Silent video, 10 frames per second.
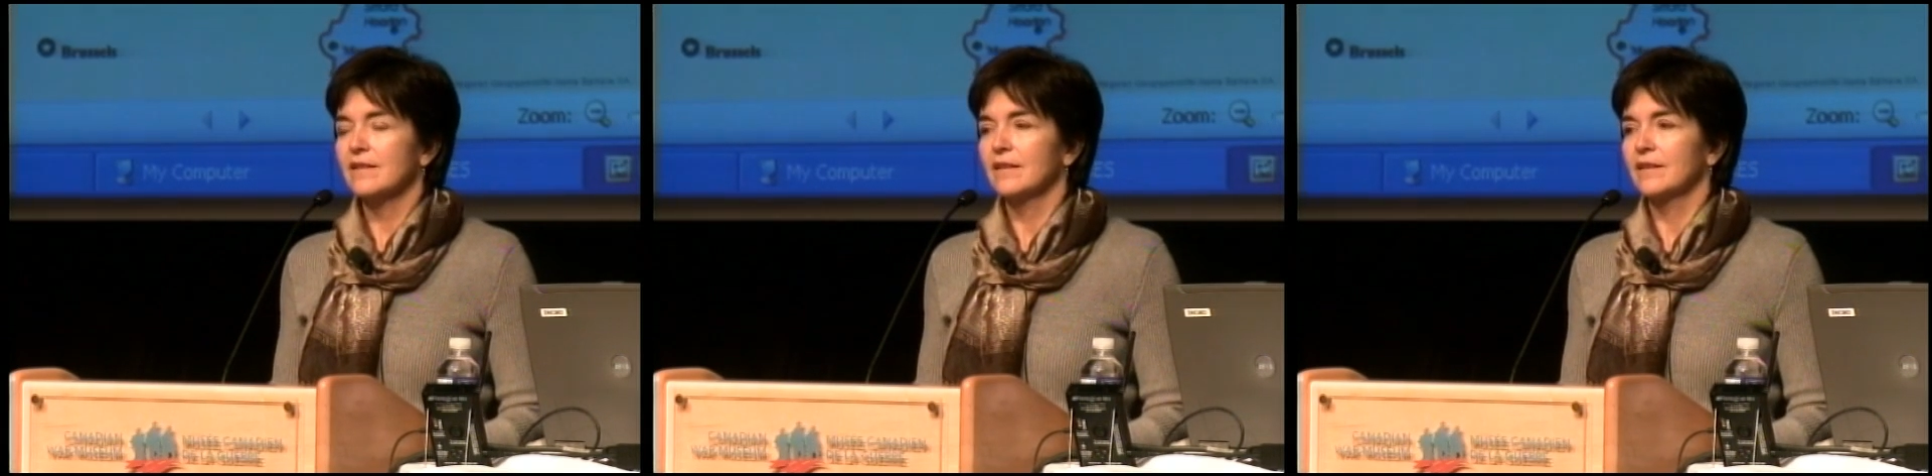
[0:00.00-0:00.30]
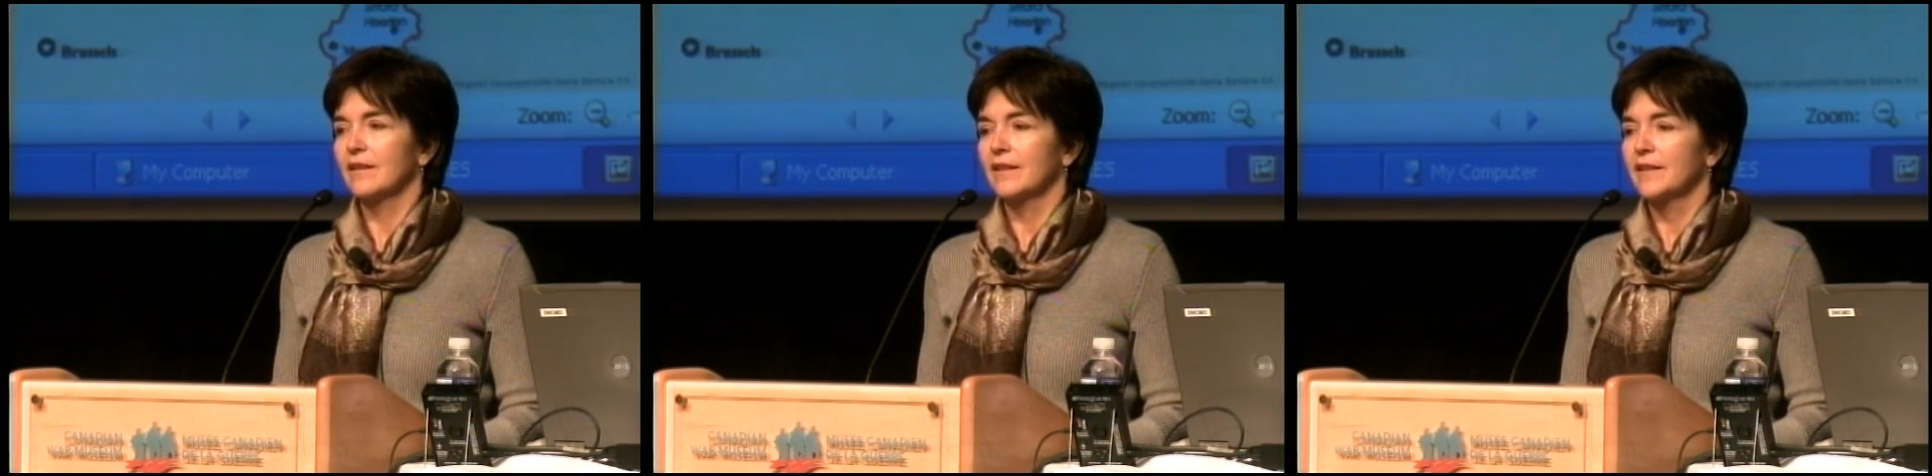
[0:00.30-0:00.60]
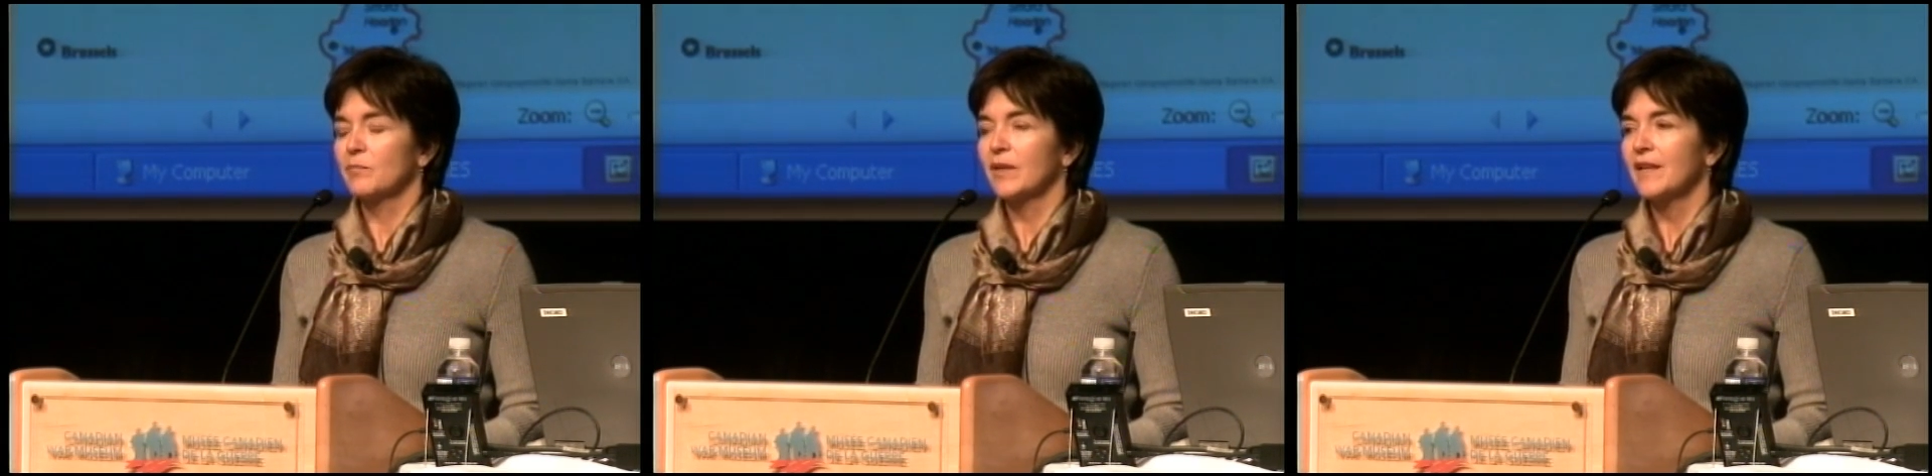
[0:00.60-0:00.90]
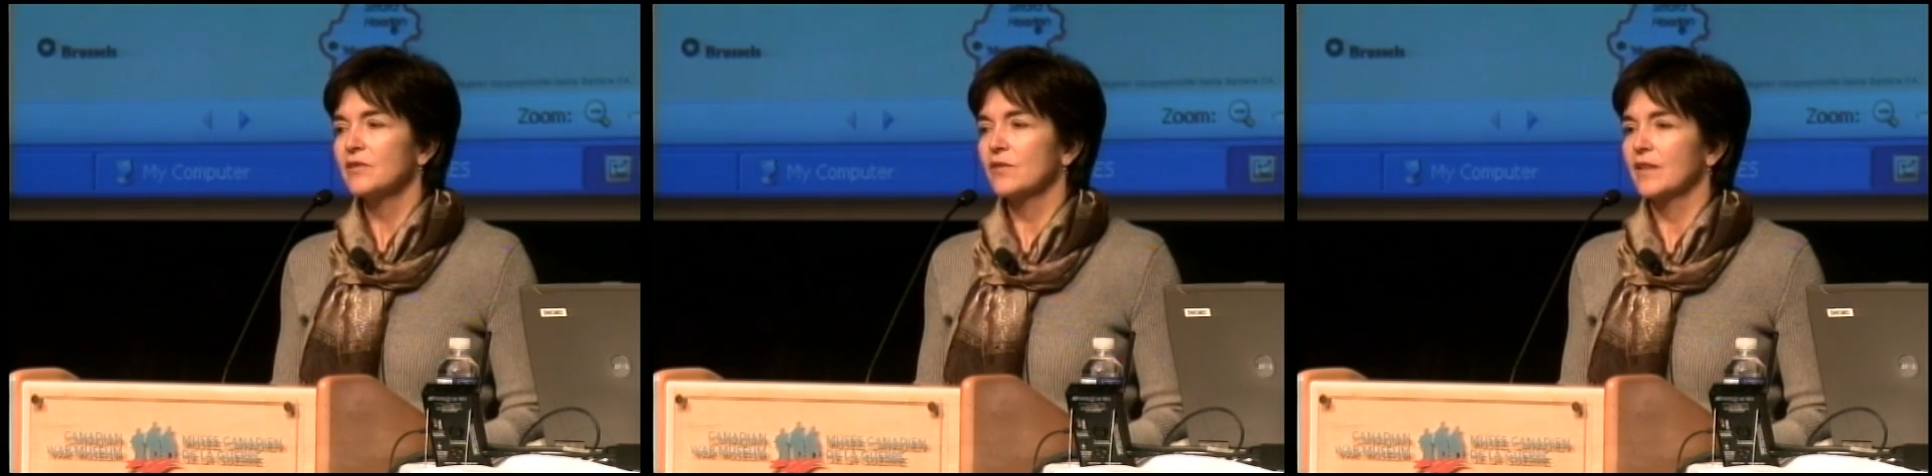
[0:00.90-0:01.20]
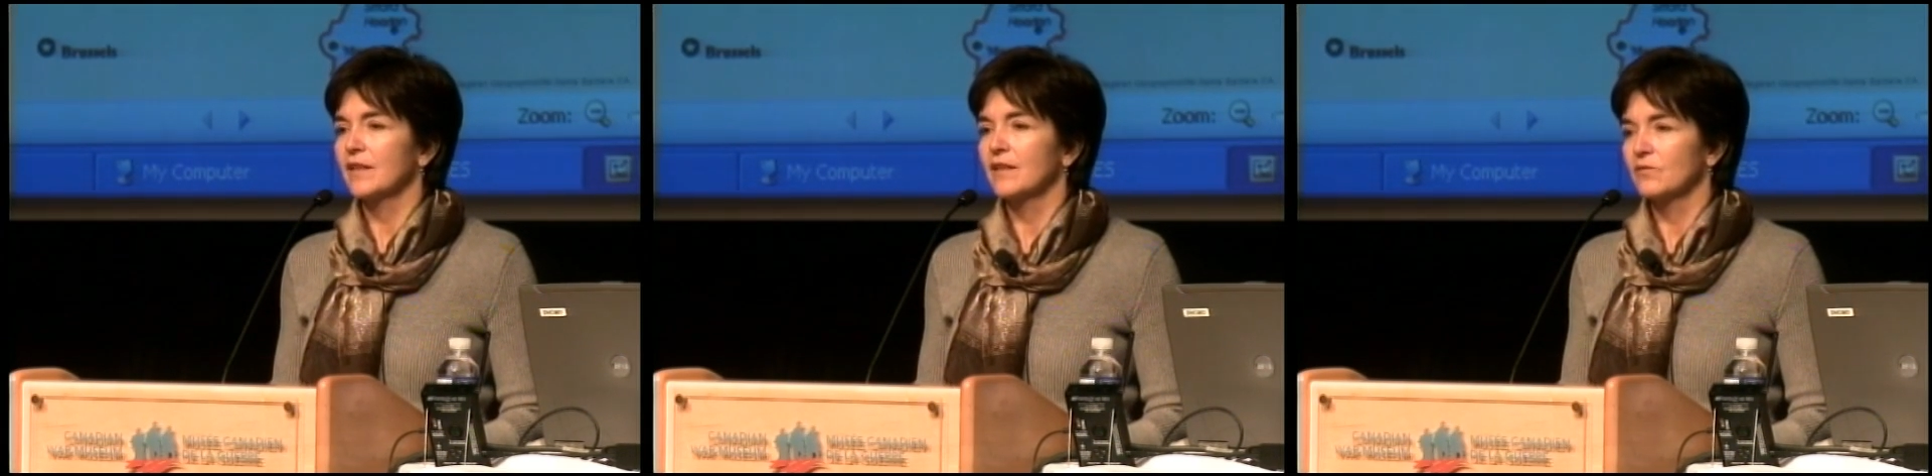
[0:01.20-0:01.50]
I, I applied to the
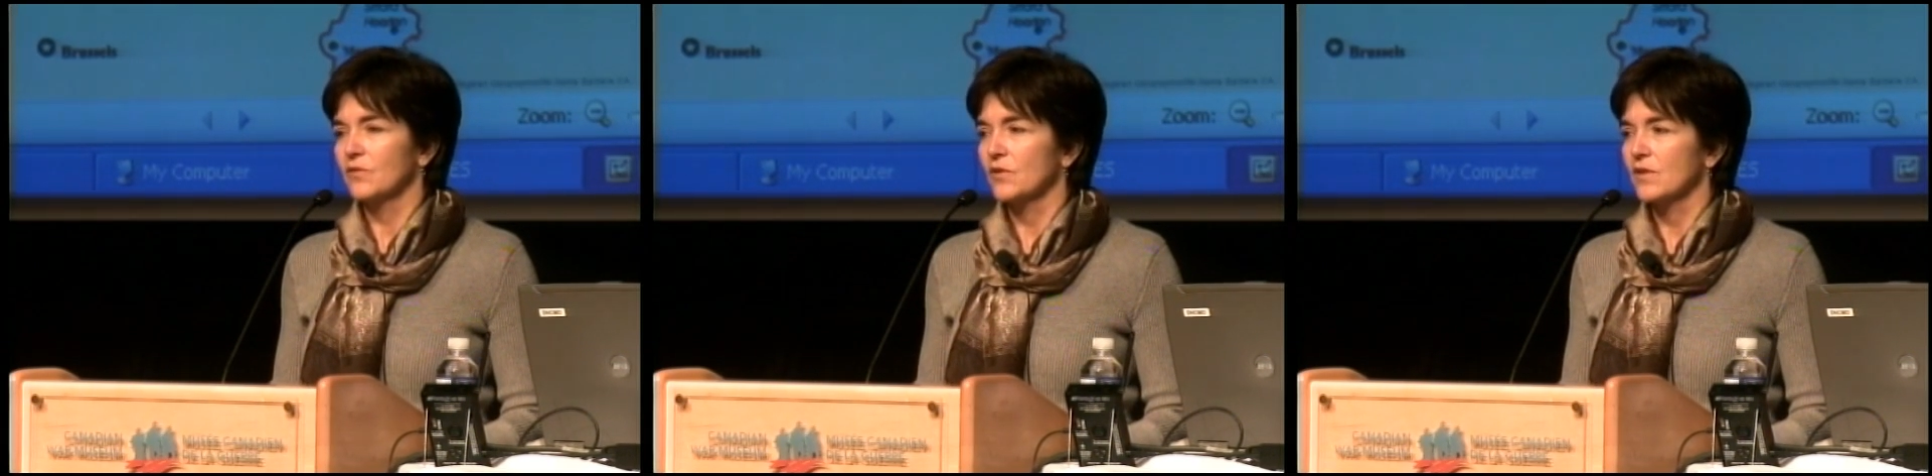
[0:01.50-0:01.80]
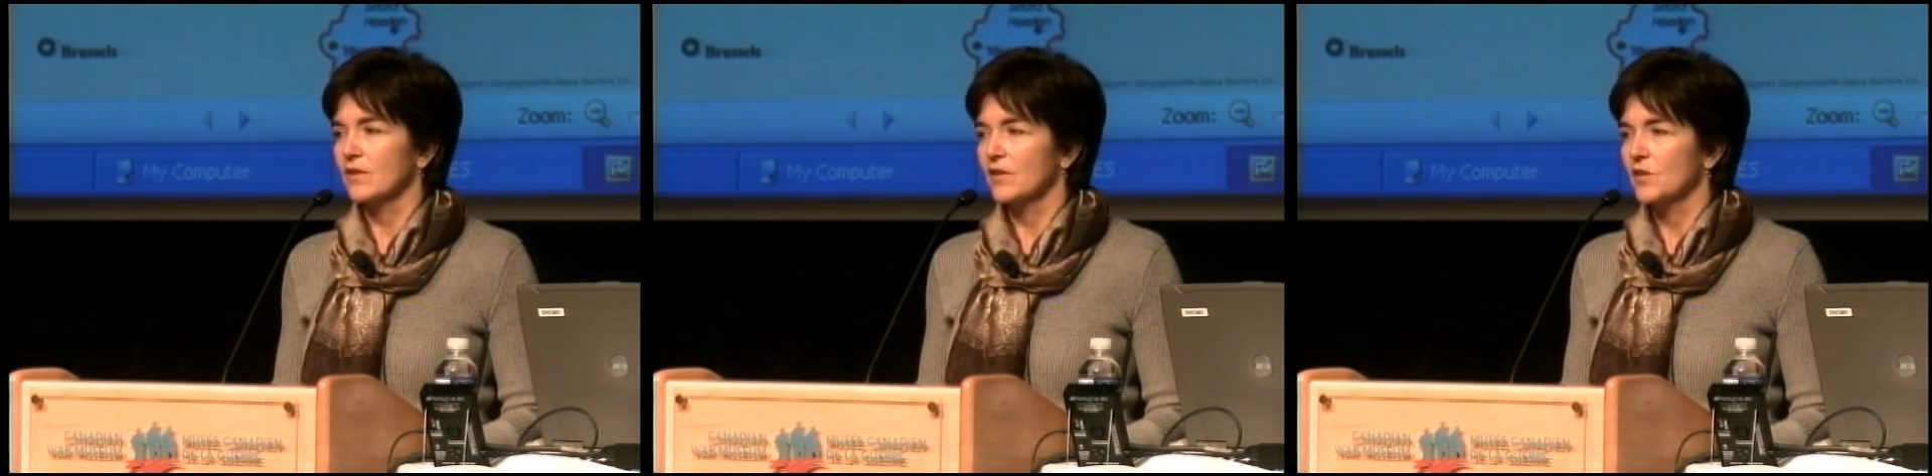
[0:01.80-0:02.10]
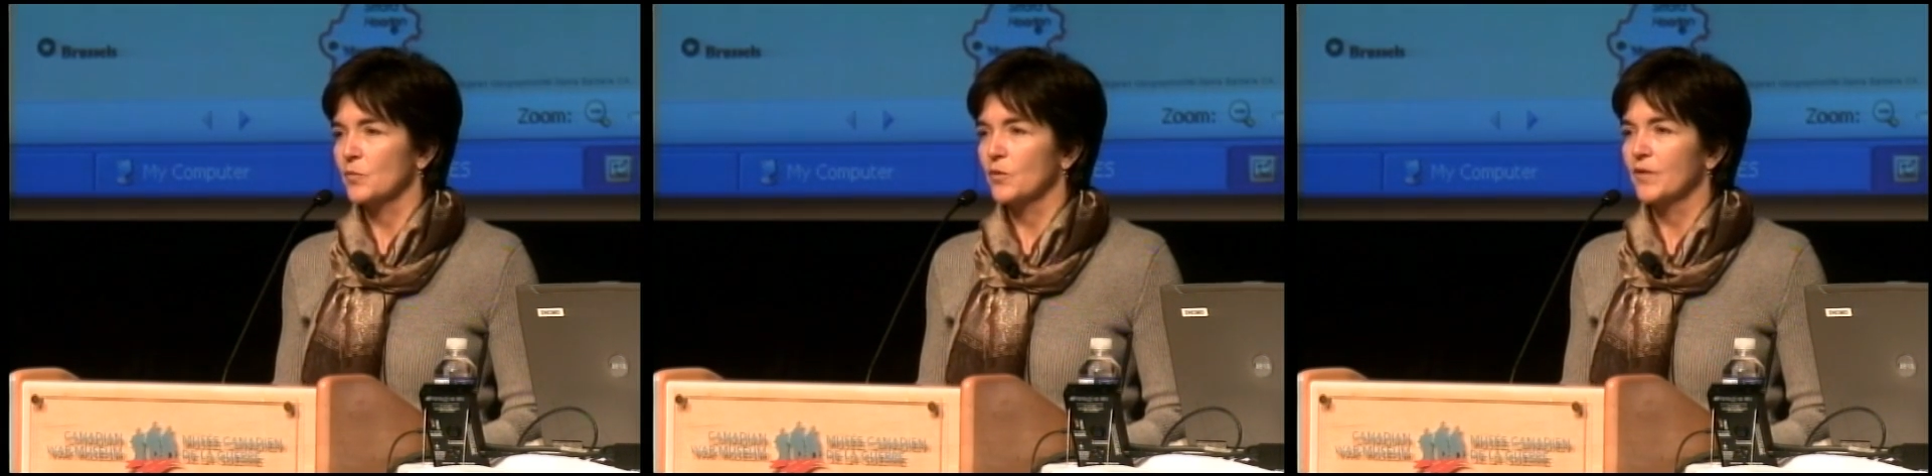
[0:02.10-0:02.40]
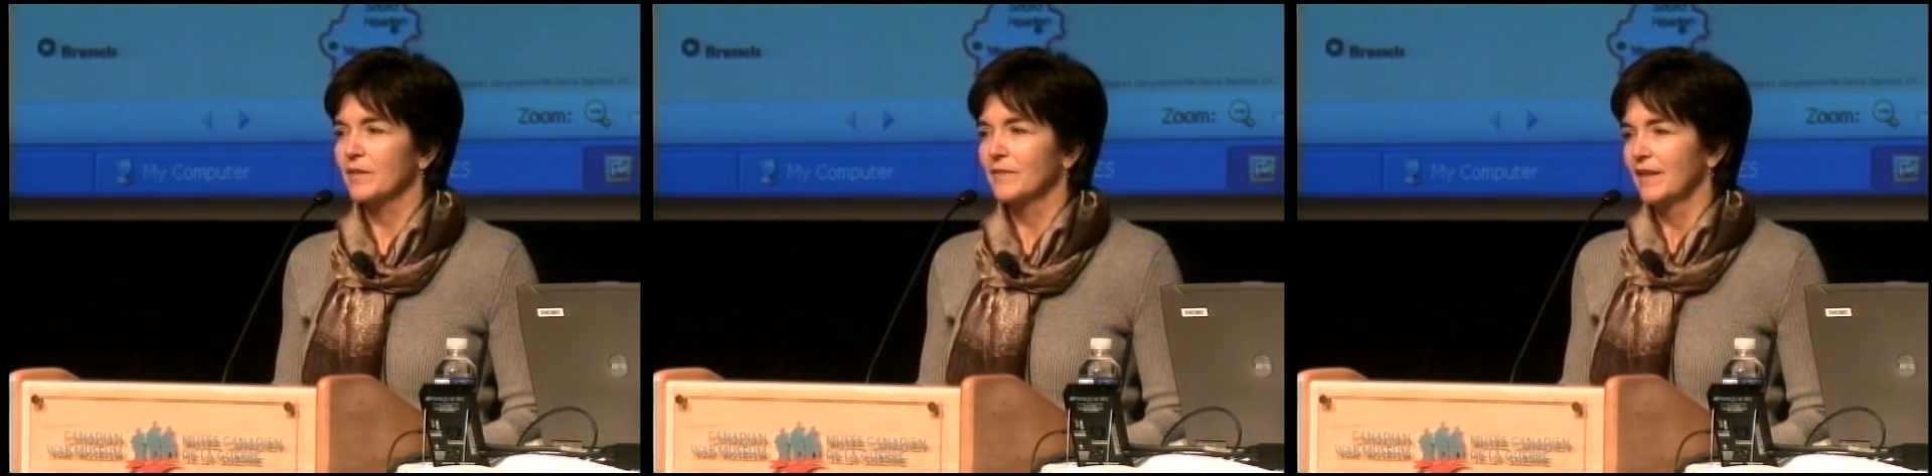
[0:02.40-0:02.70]
Canadian Forces Artist Program